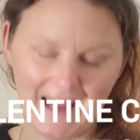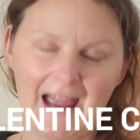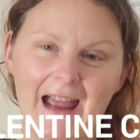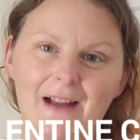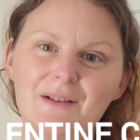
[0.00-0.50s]

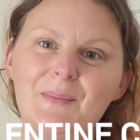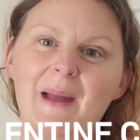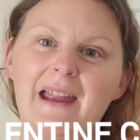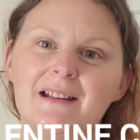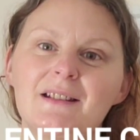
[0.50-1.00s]
how to
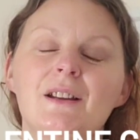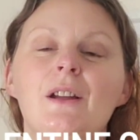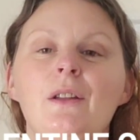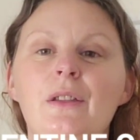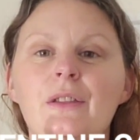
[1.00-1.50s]
paint
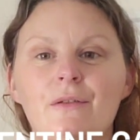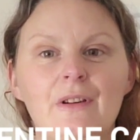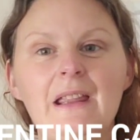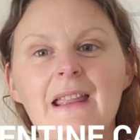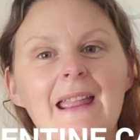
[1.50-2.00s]

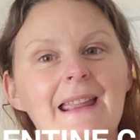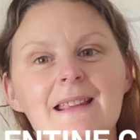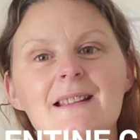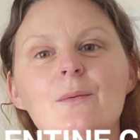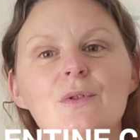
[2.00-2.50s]
3
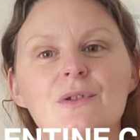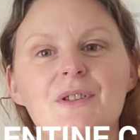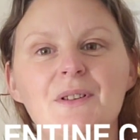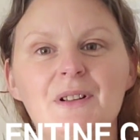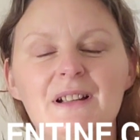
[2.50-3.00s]
easy
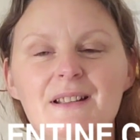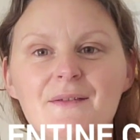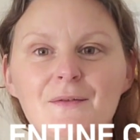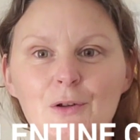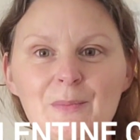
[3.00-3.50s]
watercolours
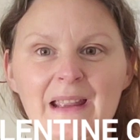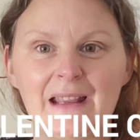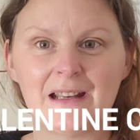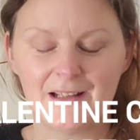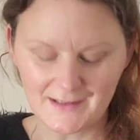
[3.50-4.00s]
for
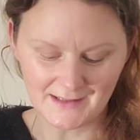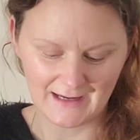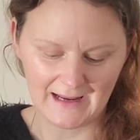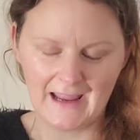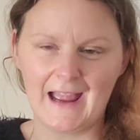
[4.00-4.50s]
beginners,
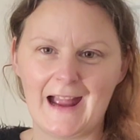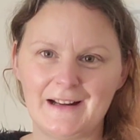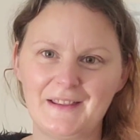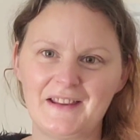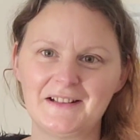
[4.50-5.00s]
and
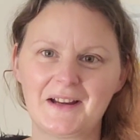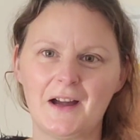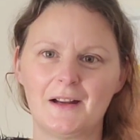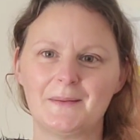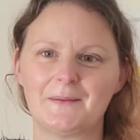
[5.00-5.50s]
the first
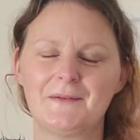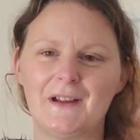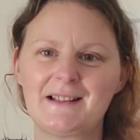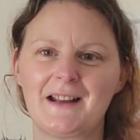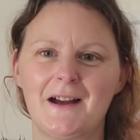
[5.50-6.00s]
card
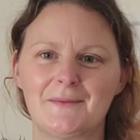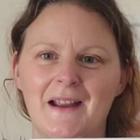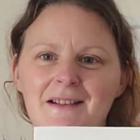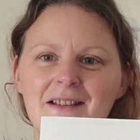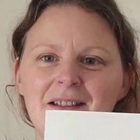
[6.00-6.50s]
we're
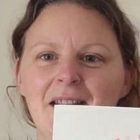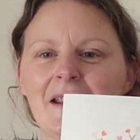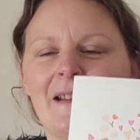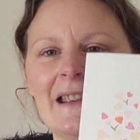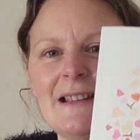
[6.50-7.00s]
going to
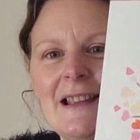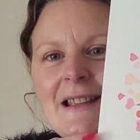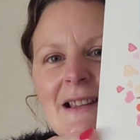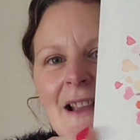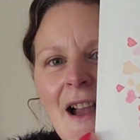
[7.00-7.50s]
do is
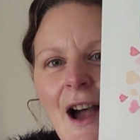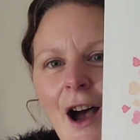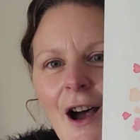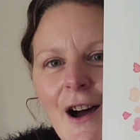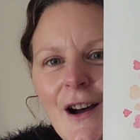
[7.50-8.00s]
this
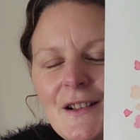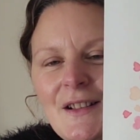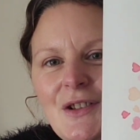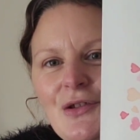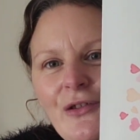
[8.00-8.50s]
heart
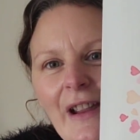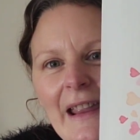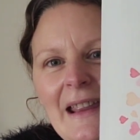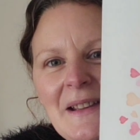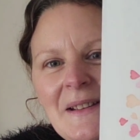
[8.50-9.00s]

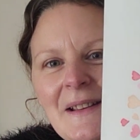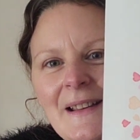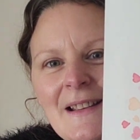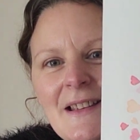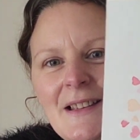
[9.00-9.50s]
tree.
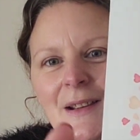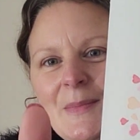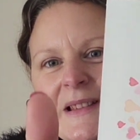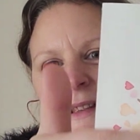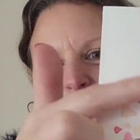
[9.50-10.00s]

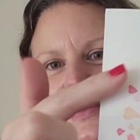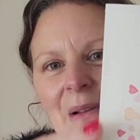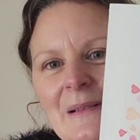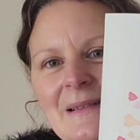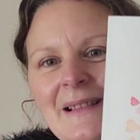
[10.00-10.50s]
Super
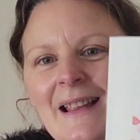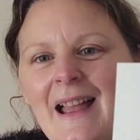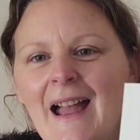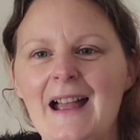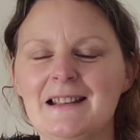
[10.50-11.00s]
simple,
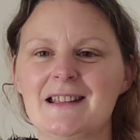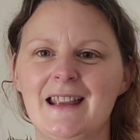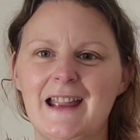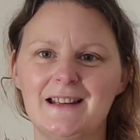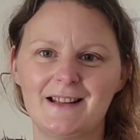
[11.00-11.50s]
and to
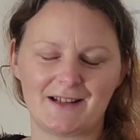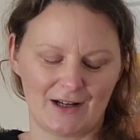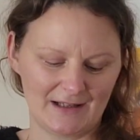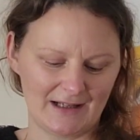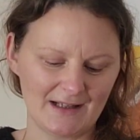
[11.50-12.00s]
get you
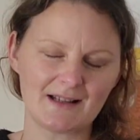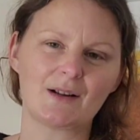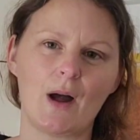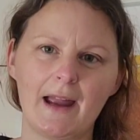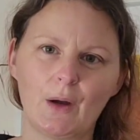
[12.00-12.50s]
started, that's
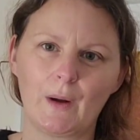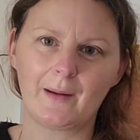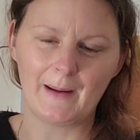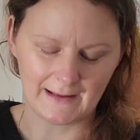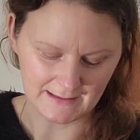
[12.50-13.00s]
quite a quick
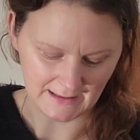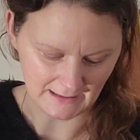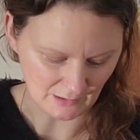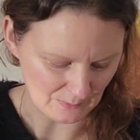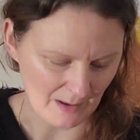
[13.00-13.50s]
painting.
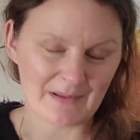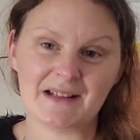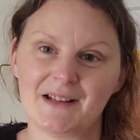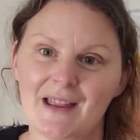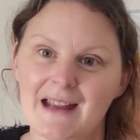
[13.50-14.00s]
You could probably
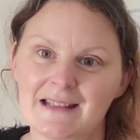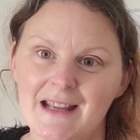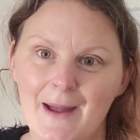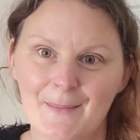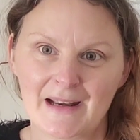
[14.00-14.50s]
do that in
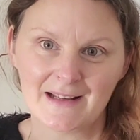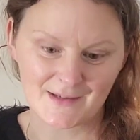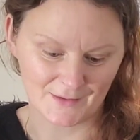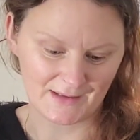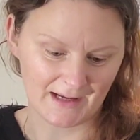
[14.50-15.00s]
10 minutes
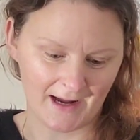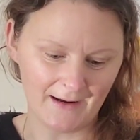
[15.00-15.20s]
or so.